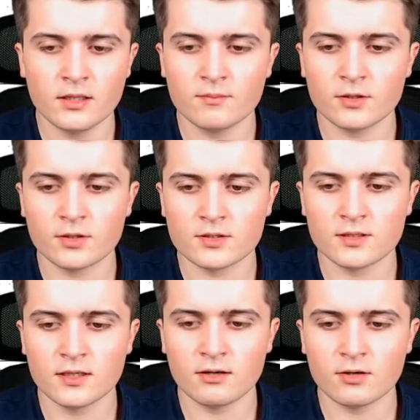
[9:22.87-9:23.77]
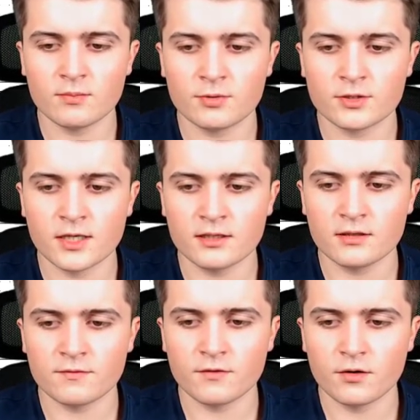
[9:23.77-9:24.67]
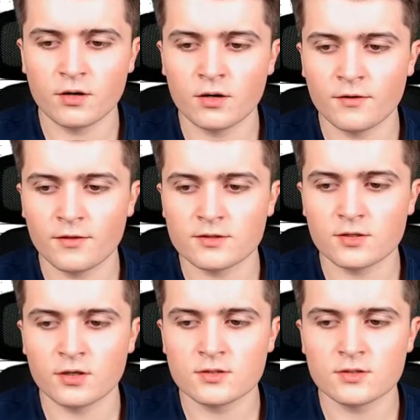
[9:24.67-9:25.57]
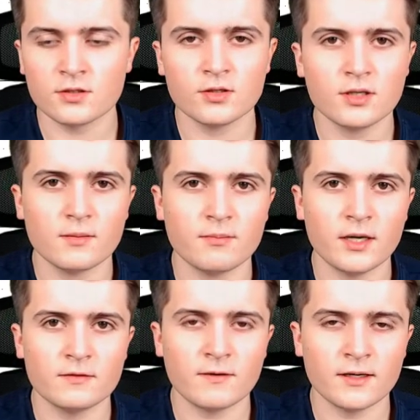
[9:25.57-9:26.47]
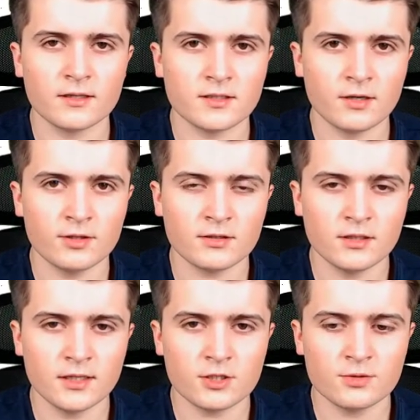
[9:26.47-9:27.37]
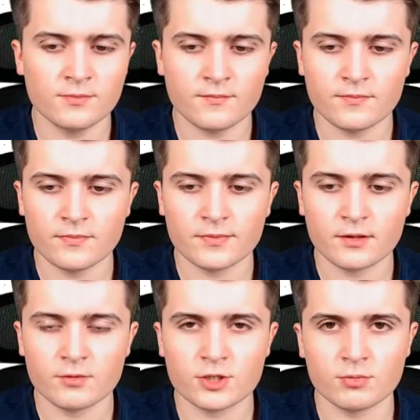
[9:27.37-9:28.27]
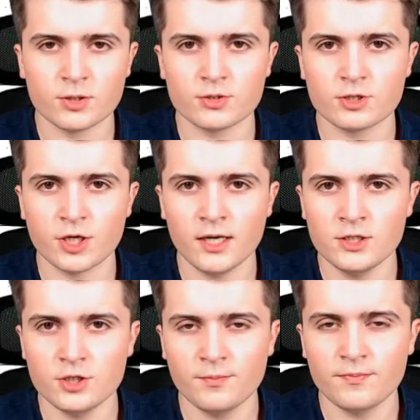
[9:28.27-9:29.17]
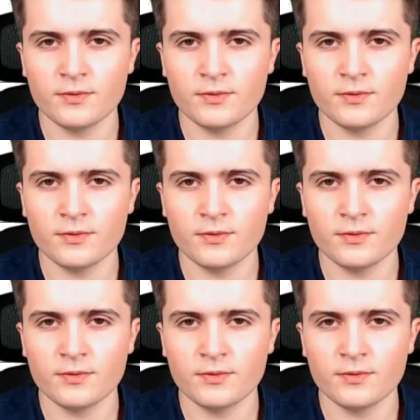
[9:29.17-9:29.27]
because here our protective earth is also made via a direct connection, which I want to change.